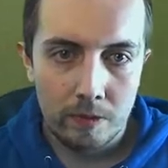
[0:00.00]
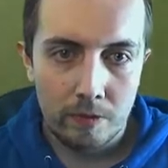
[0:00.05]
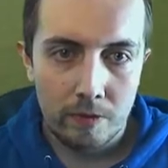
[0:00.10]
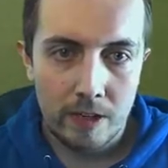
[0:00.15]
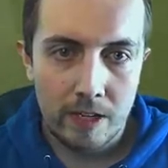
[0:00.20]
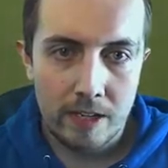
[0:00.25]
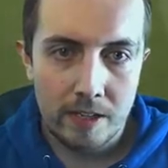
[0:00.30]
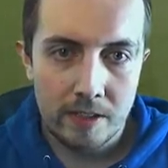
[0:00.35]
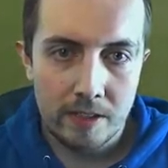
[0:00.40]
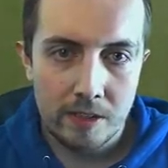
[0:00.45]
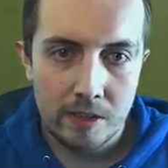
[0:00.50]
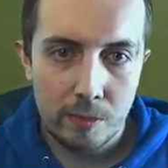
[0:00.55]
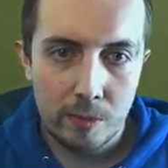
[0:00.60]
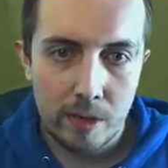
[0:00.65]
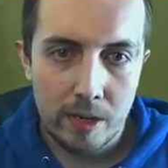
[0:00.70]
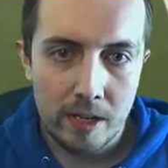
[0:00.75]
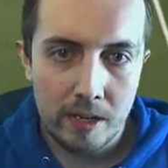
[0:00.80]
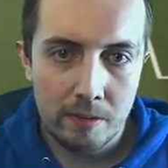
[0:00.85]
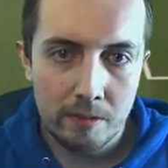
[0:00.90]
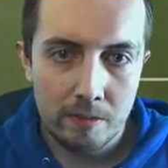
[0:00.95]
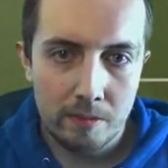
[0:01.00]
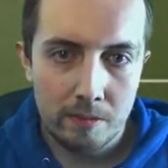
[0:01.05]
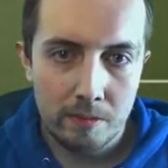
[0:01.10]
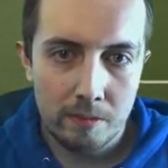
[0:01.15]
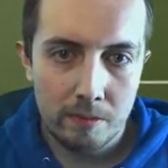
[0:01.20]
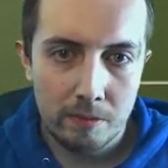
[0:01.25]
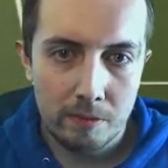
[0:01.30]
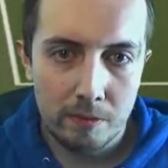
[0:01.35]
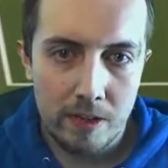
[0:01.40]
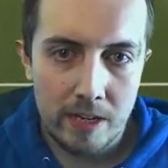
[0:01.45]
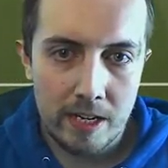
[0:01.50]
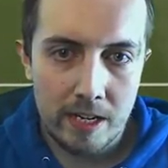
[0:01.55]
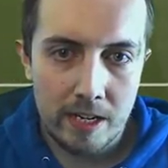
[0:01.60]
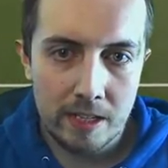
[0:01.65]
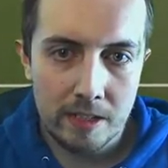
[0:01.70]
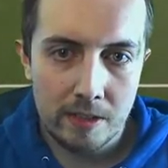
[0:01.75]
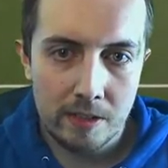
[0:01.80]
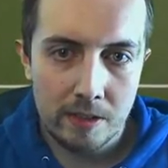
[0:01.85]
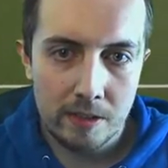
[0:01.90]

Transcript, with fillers: Félix is away. Félix.